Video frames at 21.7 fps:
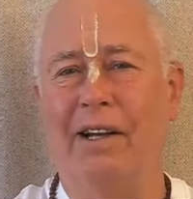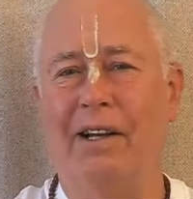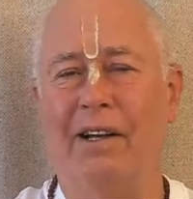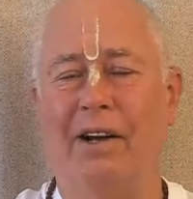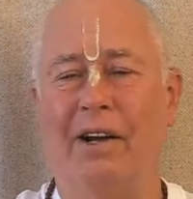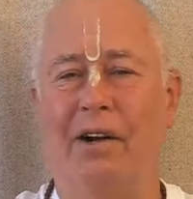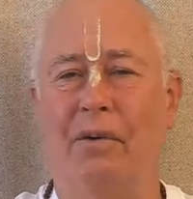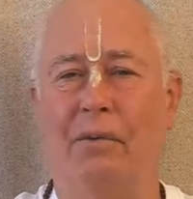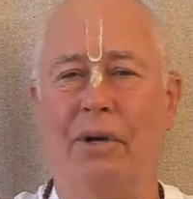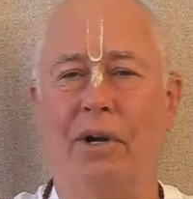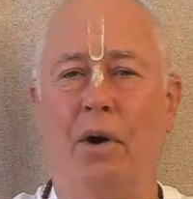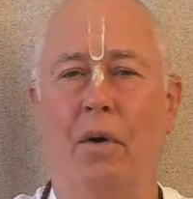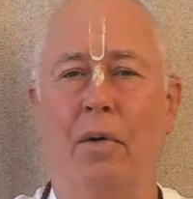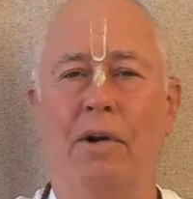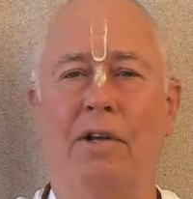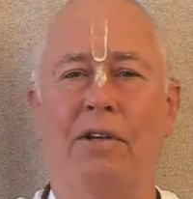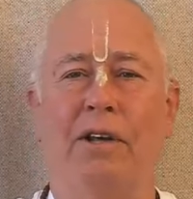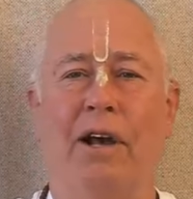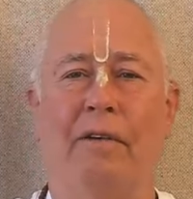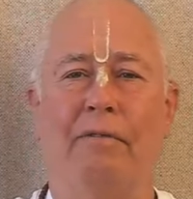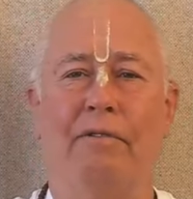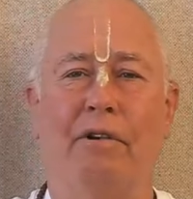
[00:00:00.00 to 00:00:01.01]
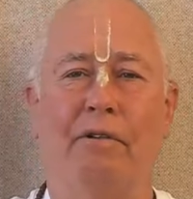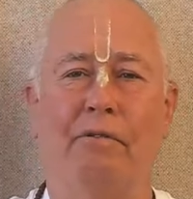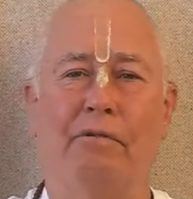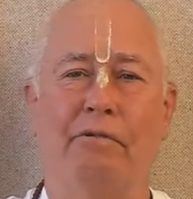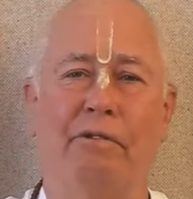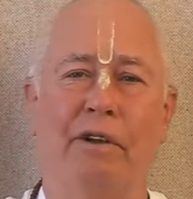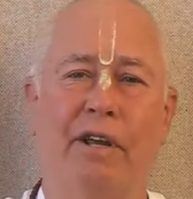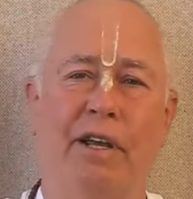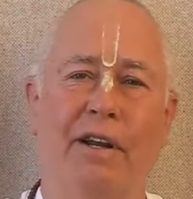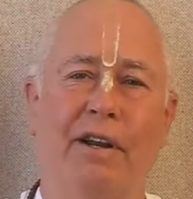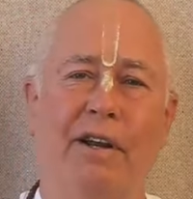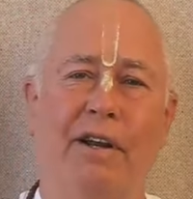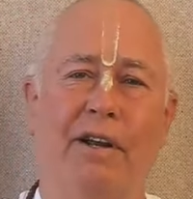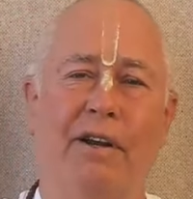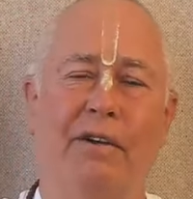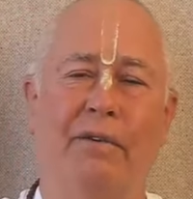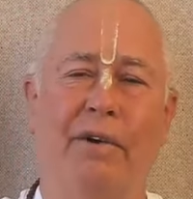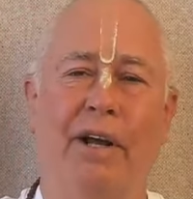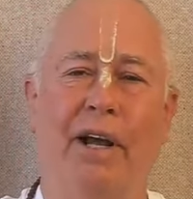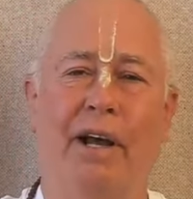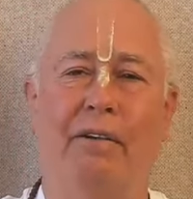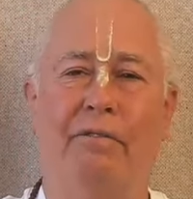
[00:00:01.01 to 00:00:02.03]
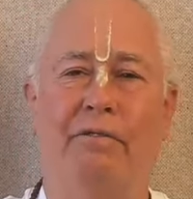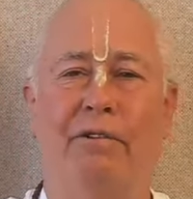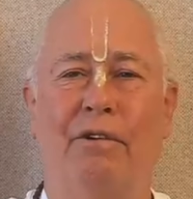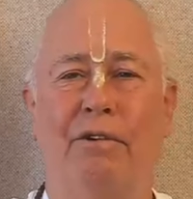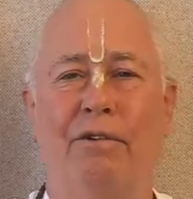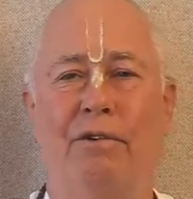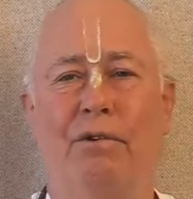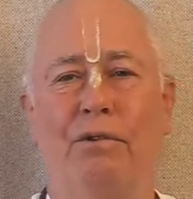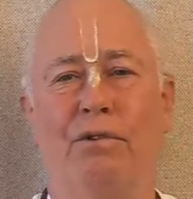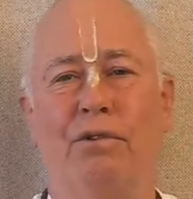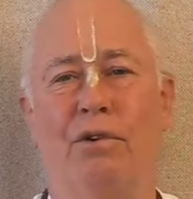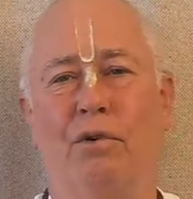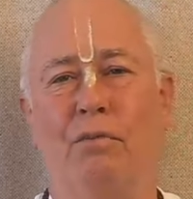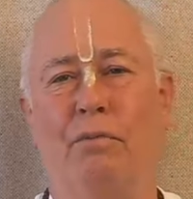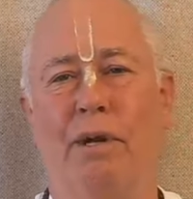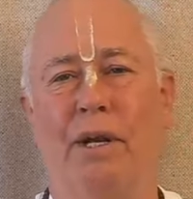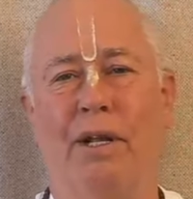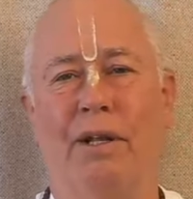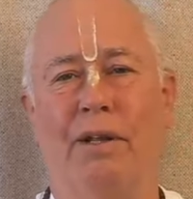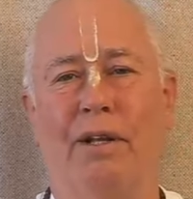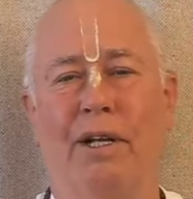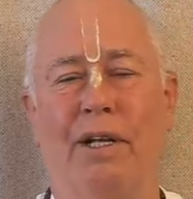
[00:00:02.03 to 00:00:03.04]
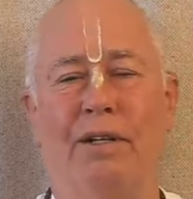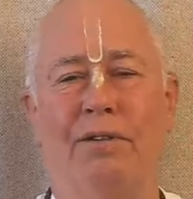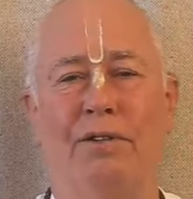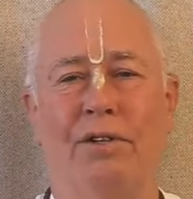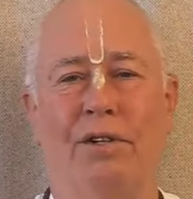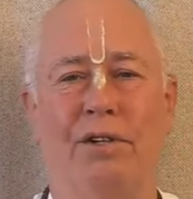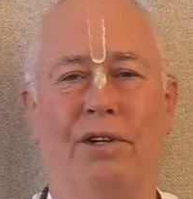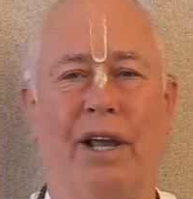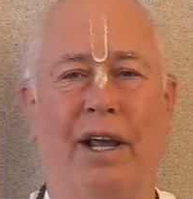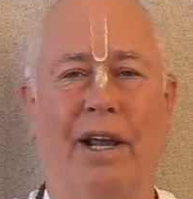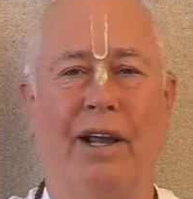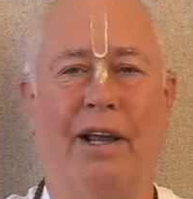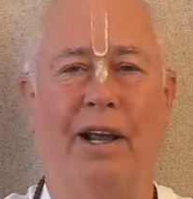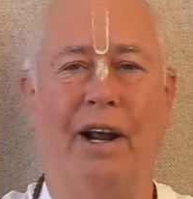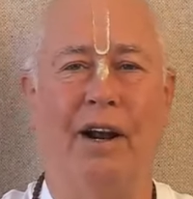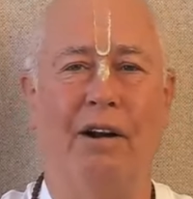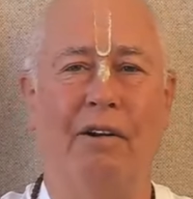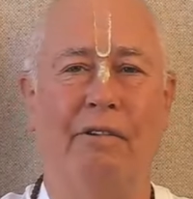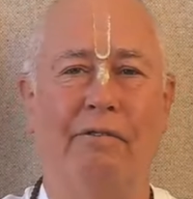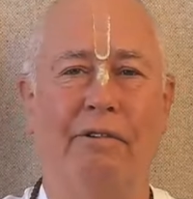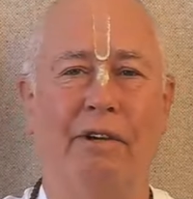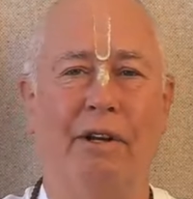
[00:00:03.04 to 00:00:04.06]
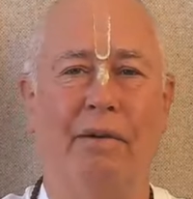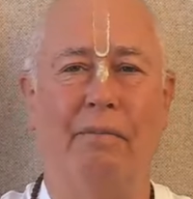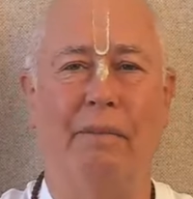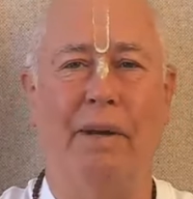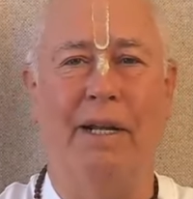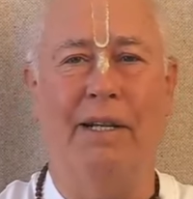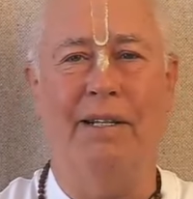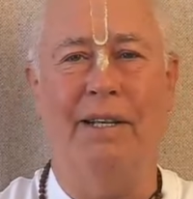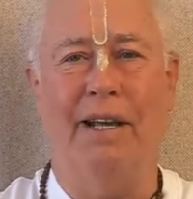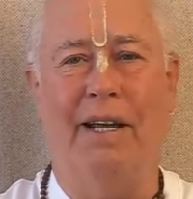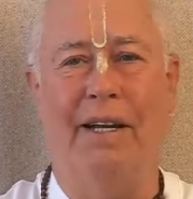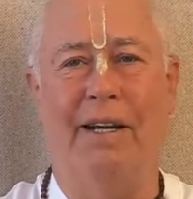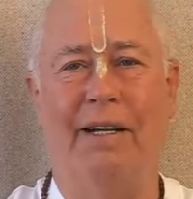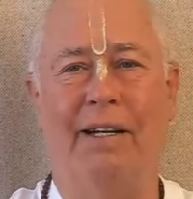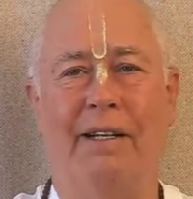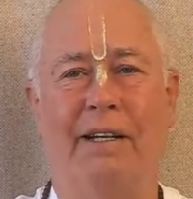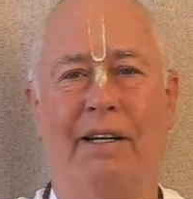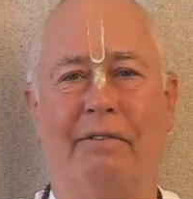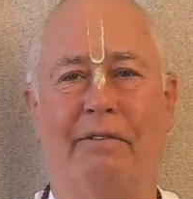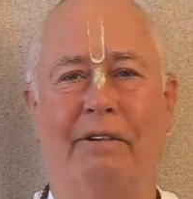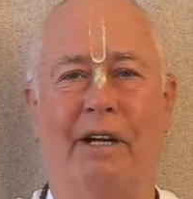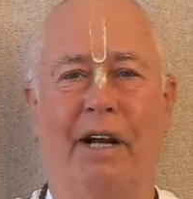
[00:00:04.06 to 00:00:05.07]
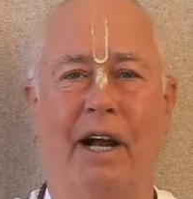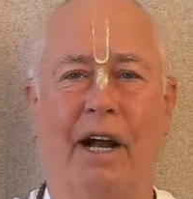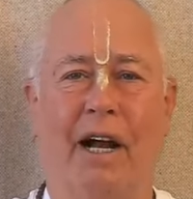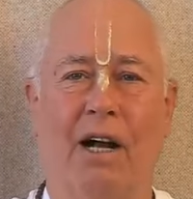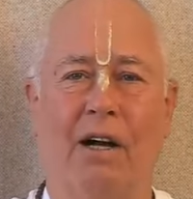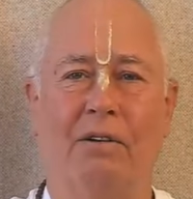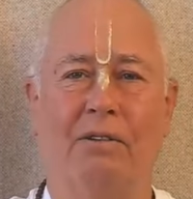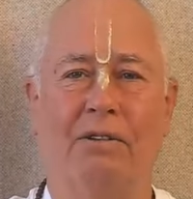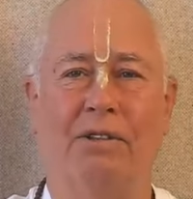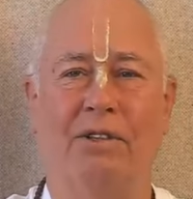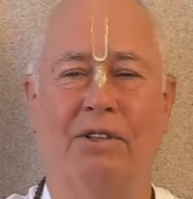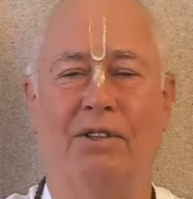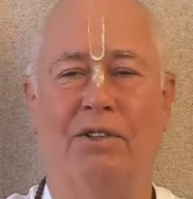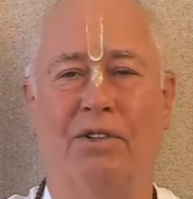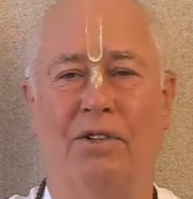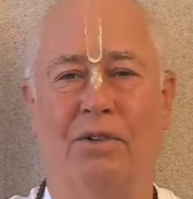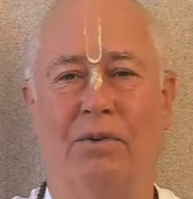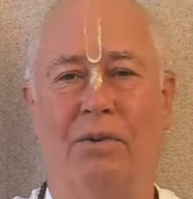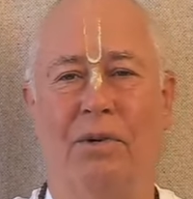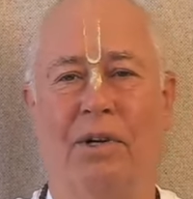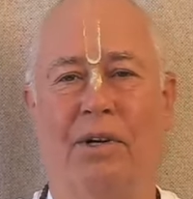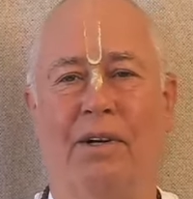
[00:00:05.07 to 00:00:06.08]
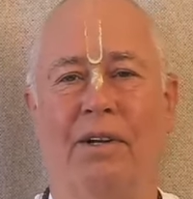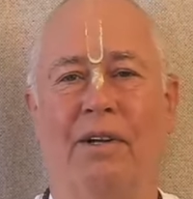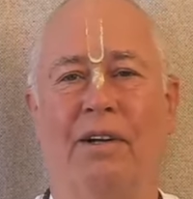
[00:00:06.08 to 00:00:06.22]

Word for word: Uh, we always have to feed it. We have to do so many things to take care of it, maintain it, give it a house, and so on